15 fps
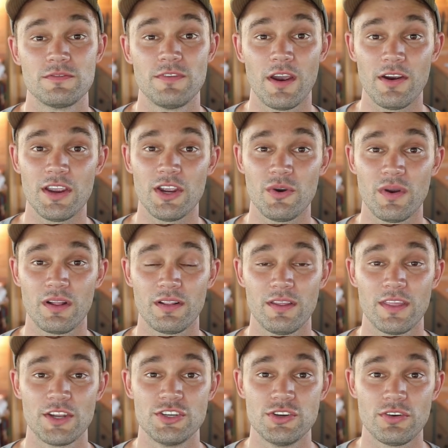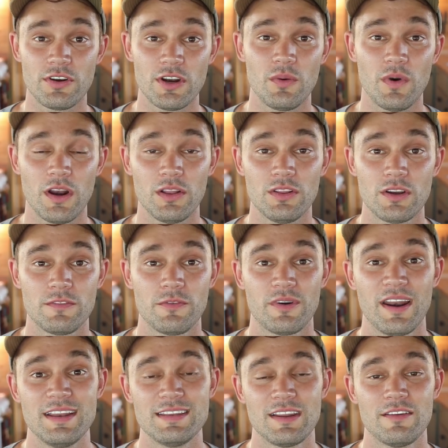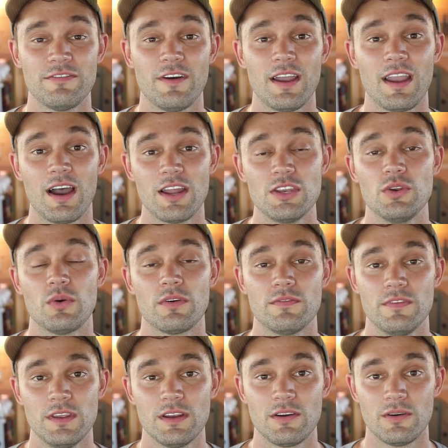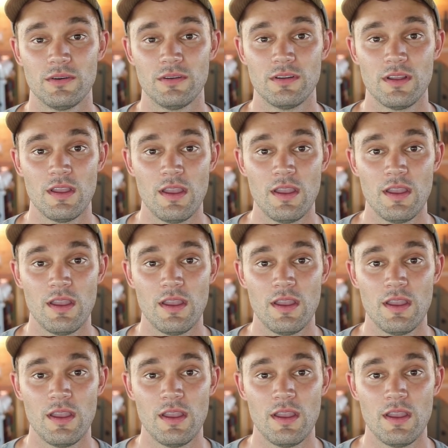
very quickly that you're going to want to look for and identify on your vehicle.